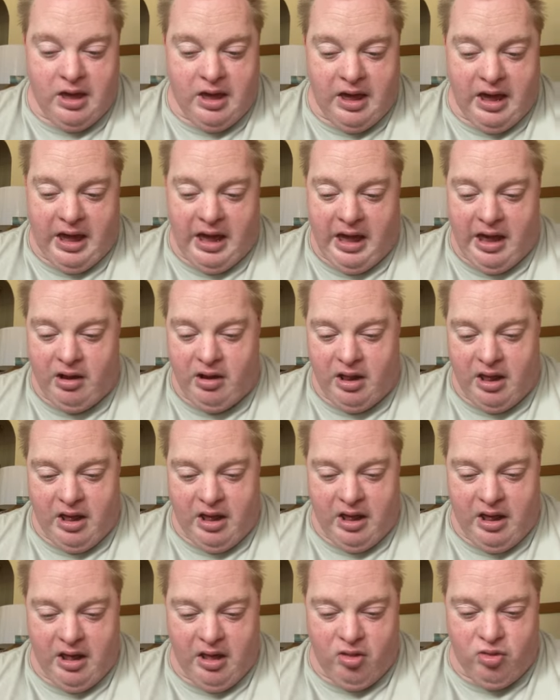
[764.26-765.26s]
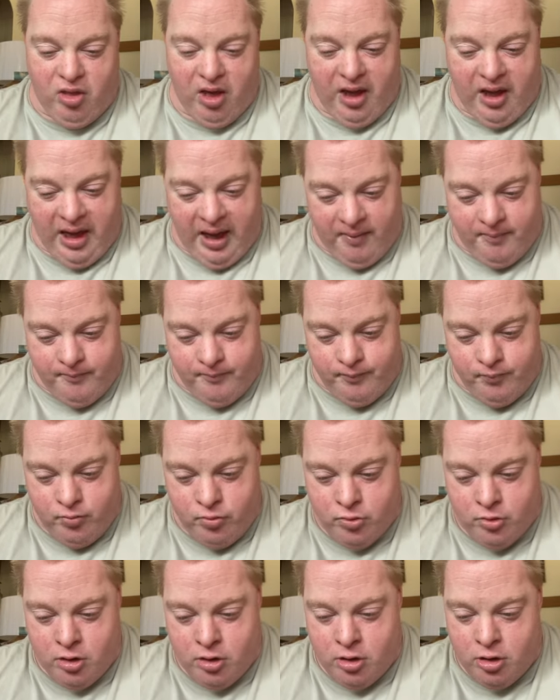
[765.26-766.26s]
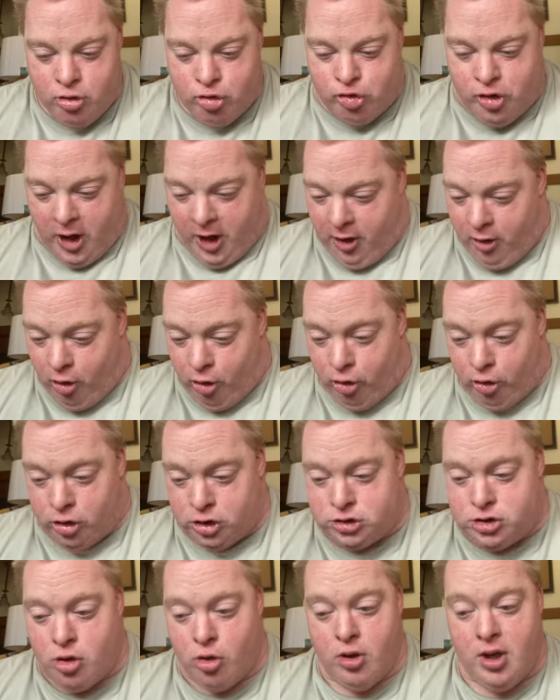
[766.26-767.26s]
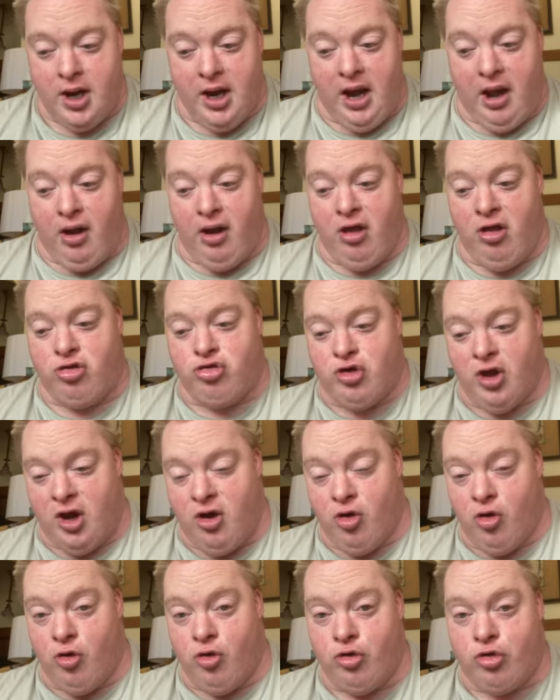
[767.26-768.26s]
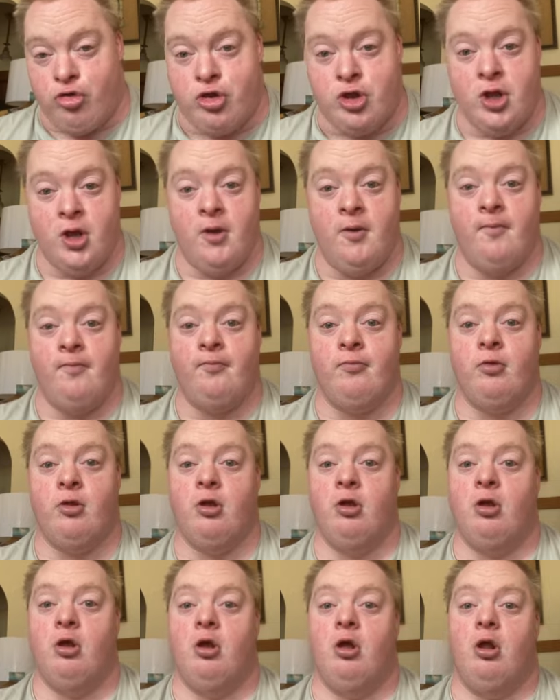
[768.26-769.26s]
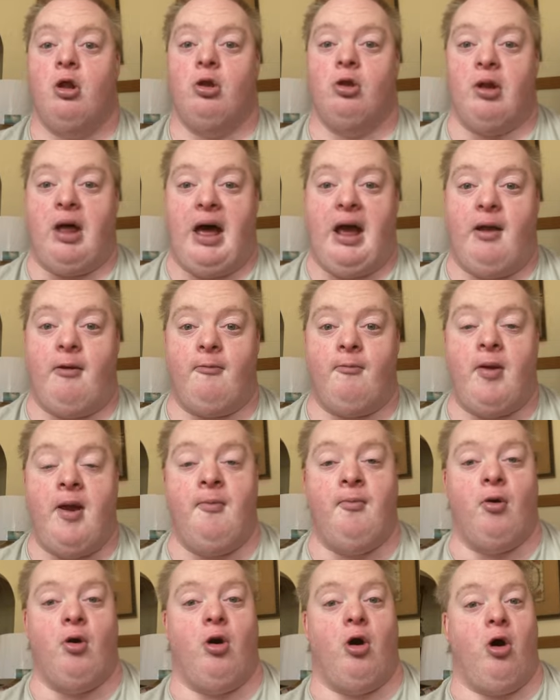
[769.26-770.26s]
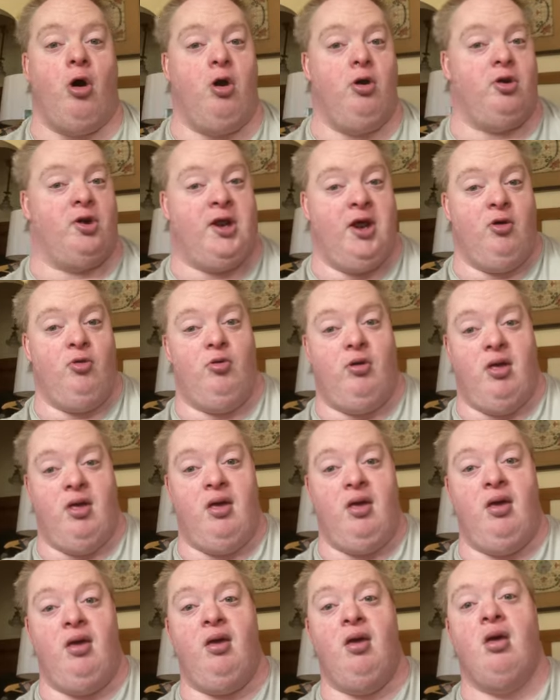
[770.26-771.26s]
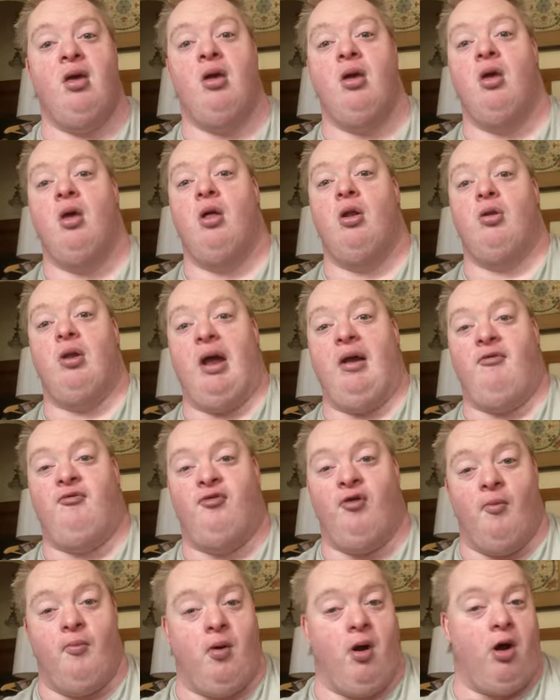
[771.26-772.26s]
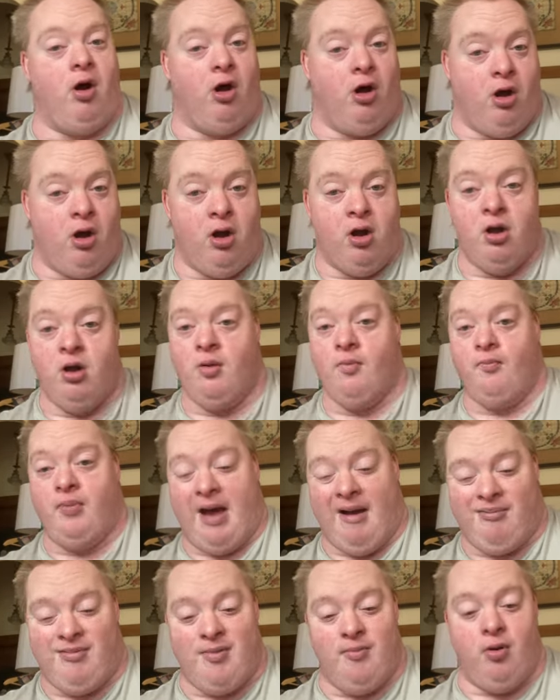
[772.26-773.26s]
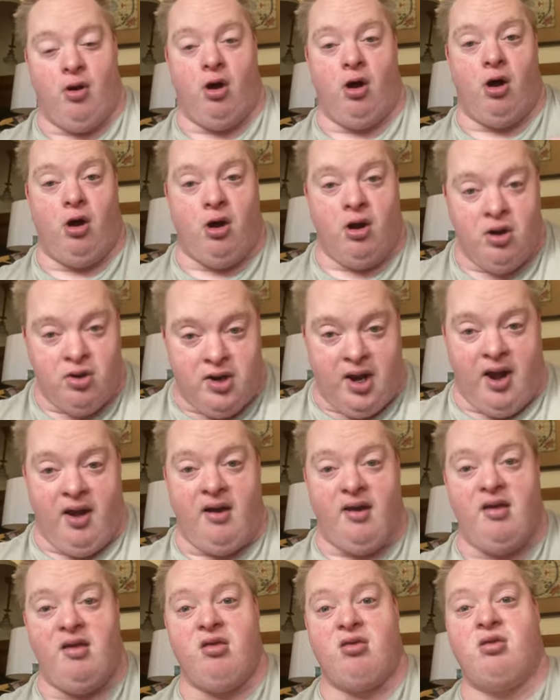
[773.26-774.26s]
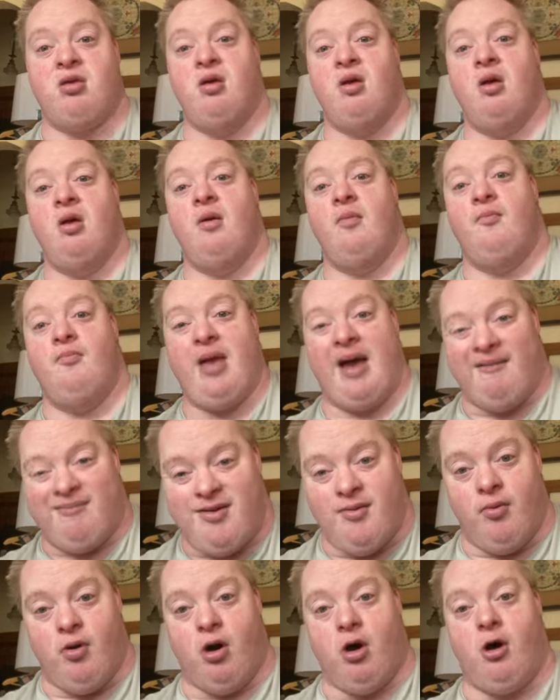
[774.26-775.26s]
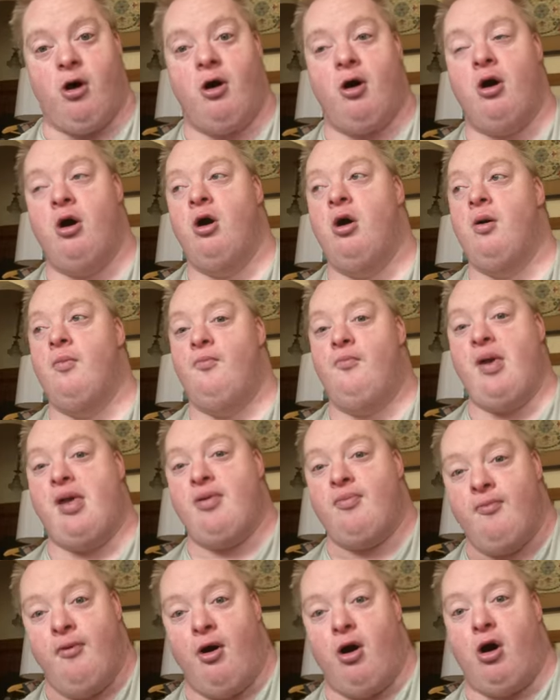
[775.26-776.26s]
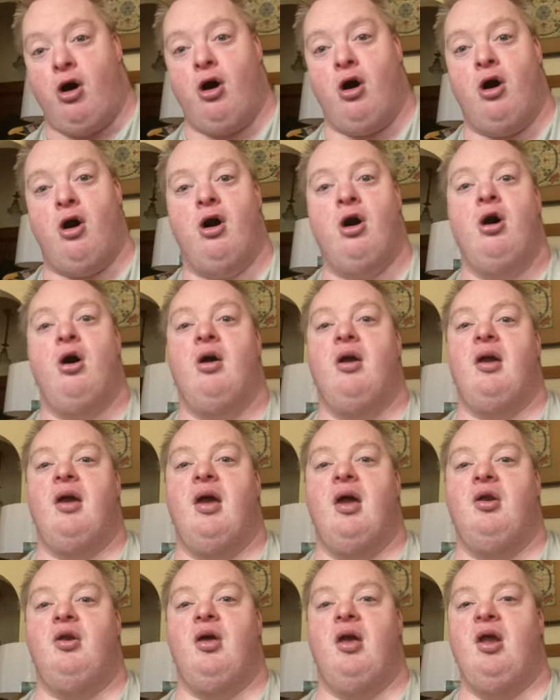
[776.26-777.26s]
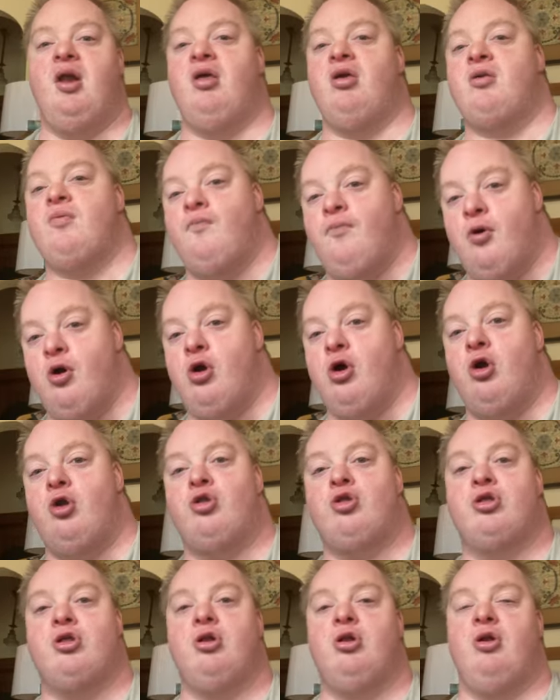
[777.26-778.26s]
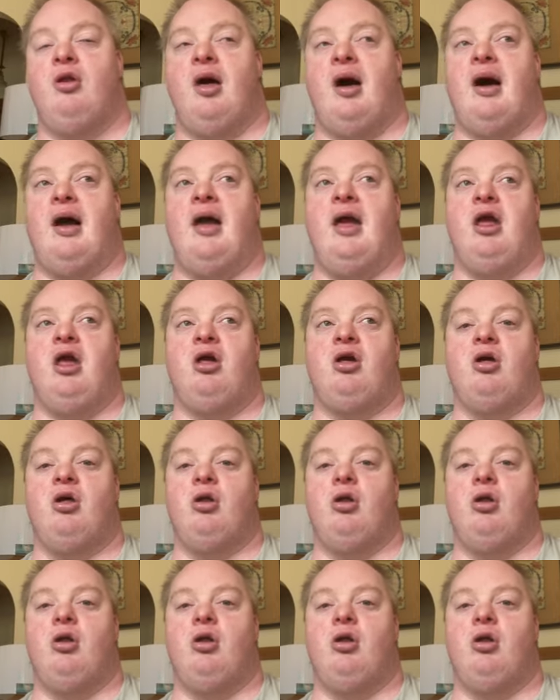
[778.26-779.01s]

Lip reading: and they have channels, any channels, like people on TV, like football, basketball, tennis, basketball, baseball, and any sports like